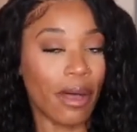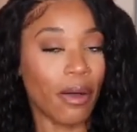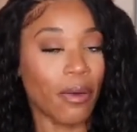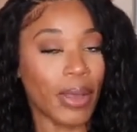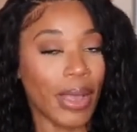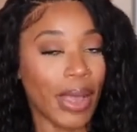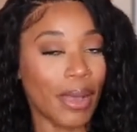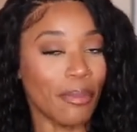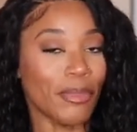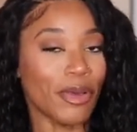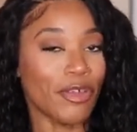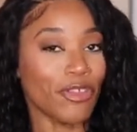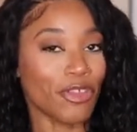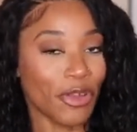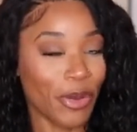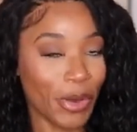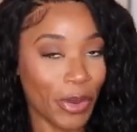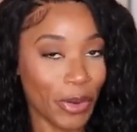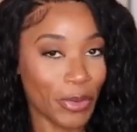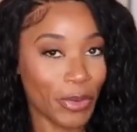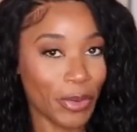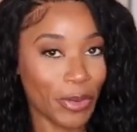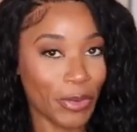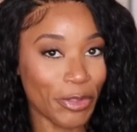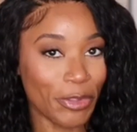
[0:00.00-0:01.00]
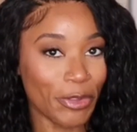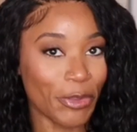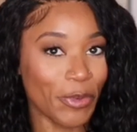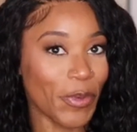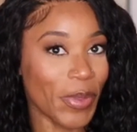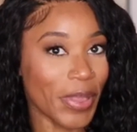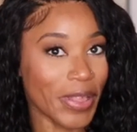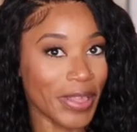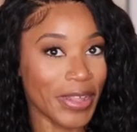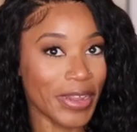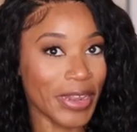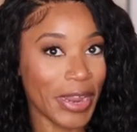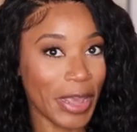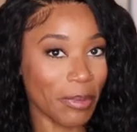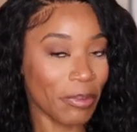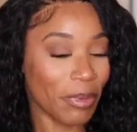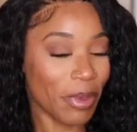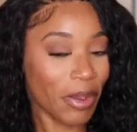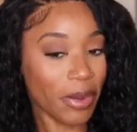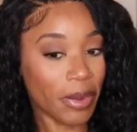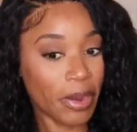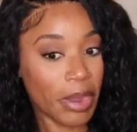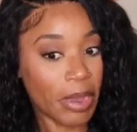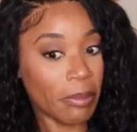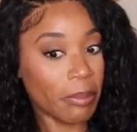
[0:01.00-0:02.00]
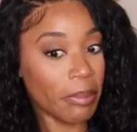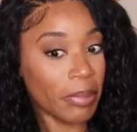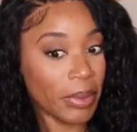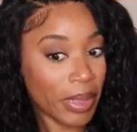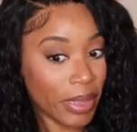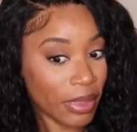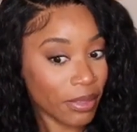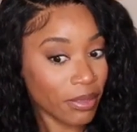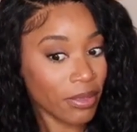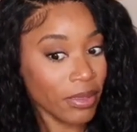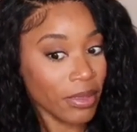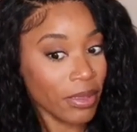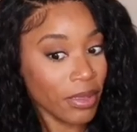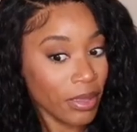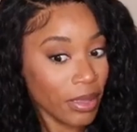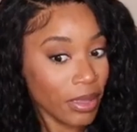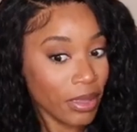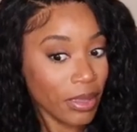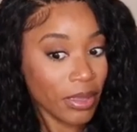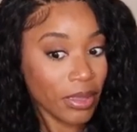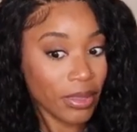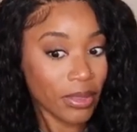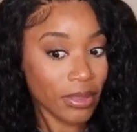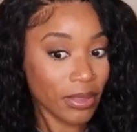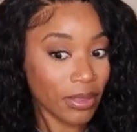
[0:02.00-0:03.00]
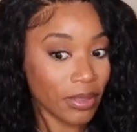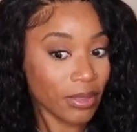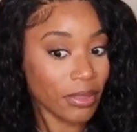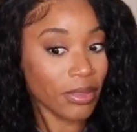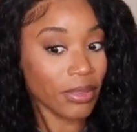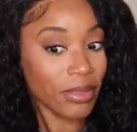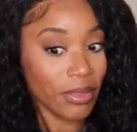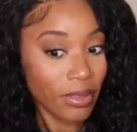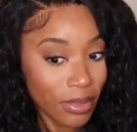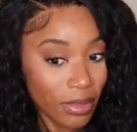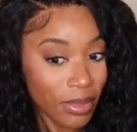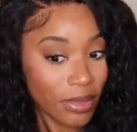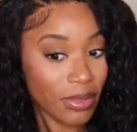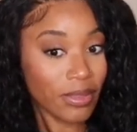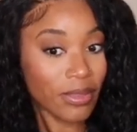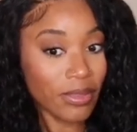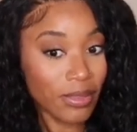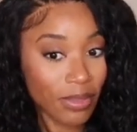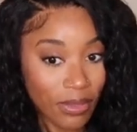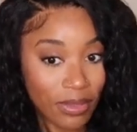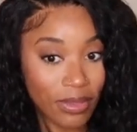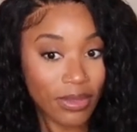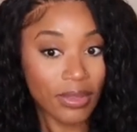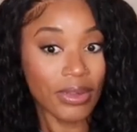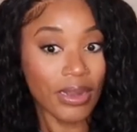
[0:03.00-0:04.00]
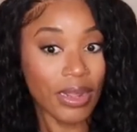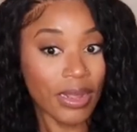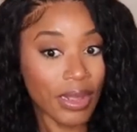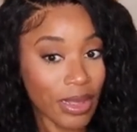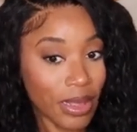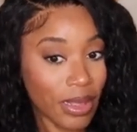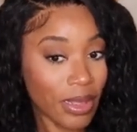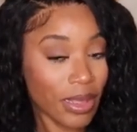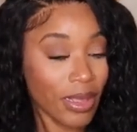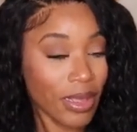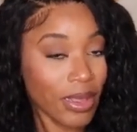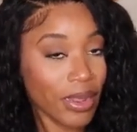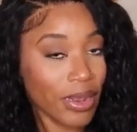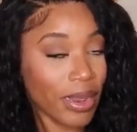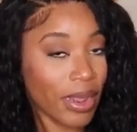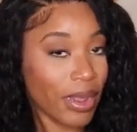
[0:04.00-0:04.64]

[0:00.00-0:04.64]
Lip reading: I don't got much to hold on to in the nape area, but this is snug.